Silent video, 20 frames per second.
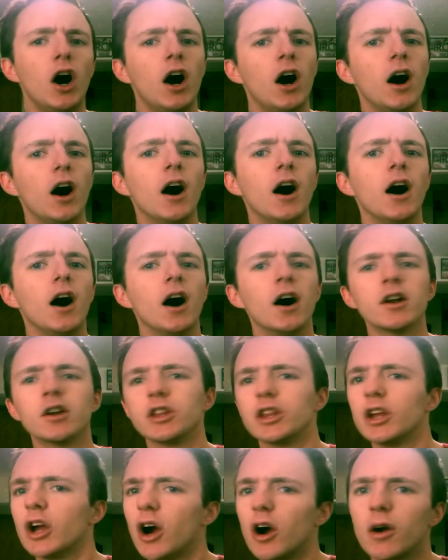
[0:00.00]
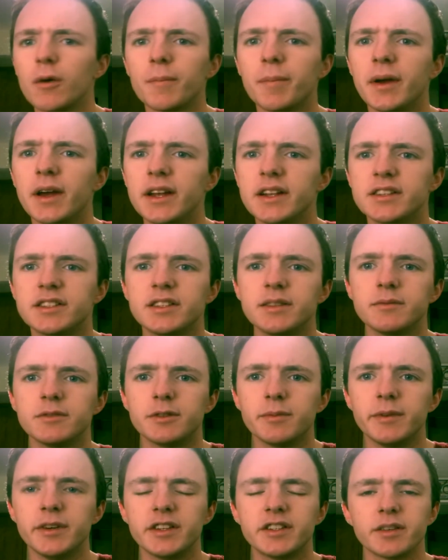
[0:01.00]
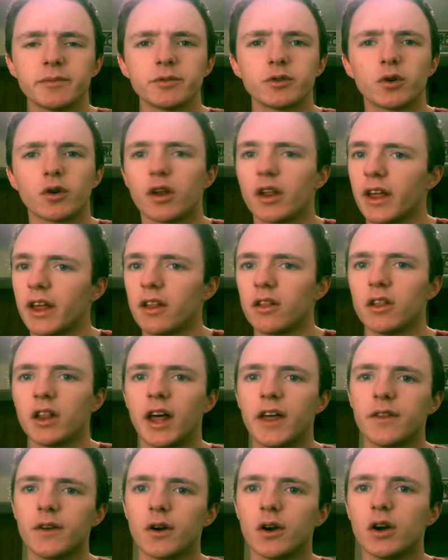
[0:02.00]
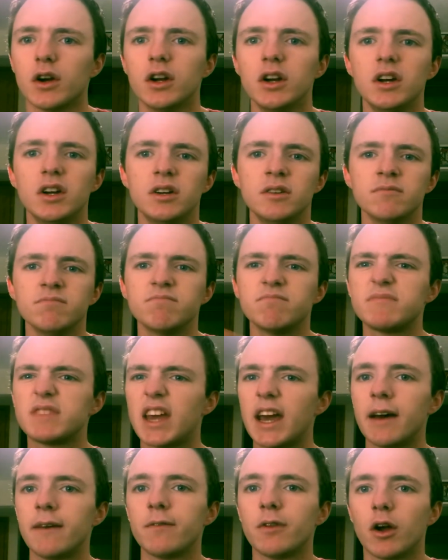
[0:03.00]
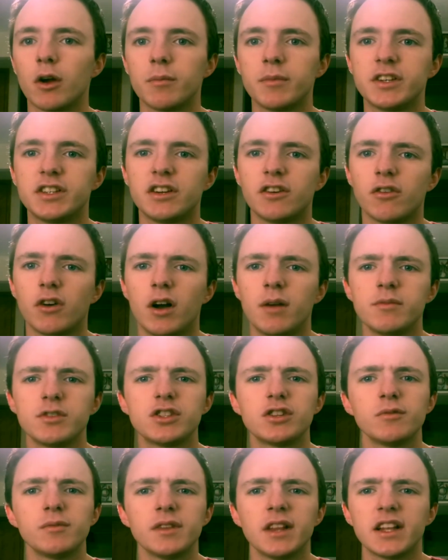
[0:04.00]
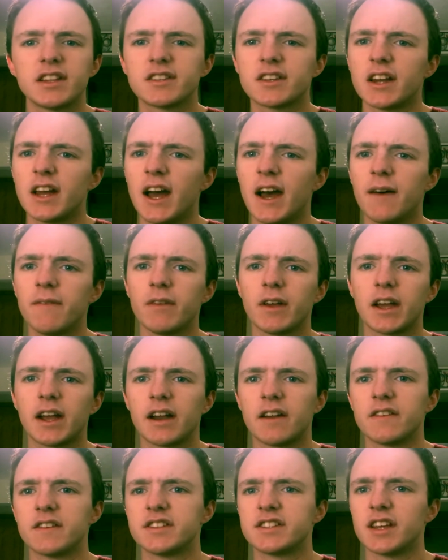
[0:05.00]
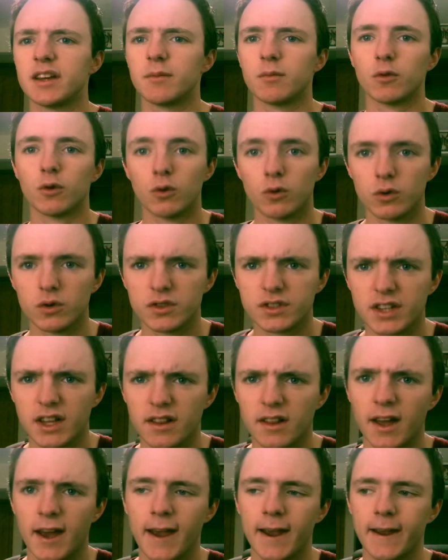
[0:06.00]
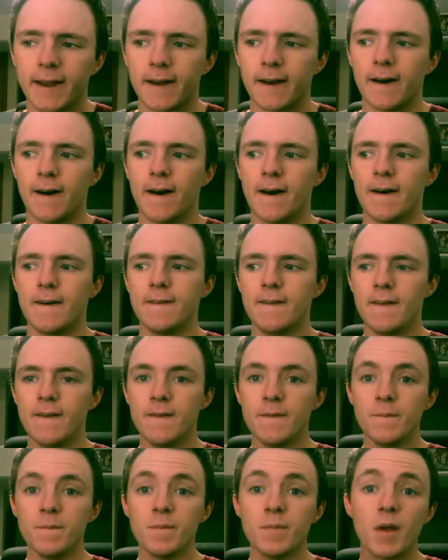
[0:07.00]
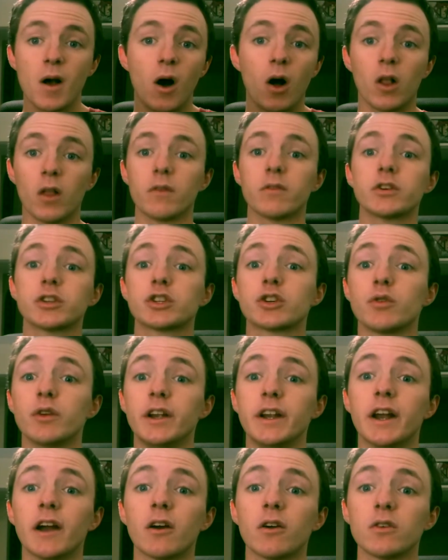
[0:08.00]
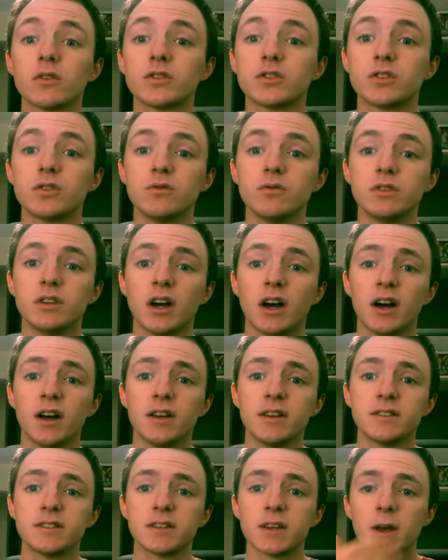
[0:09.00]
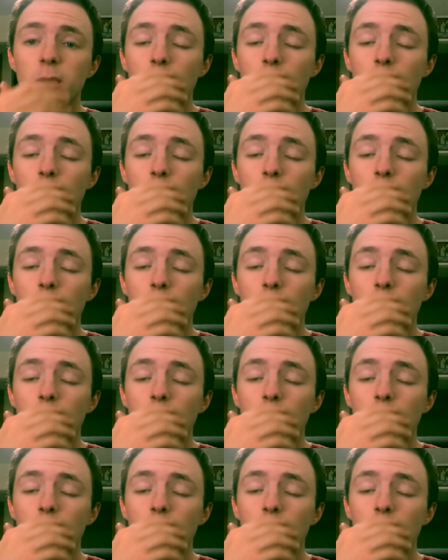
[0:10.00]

Under the armpit seems to be some sort of, like, leather Kevlar material. I'm assuming that's going to have, like, kind of the same rules that, like, Oliver's Green Arrow suit does.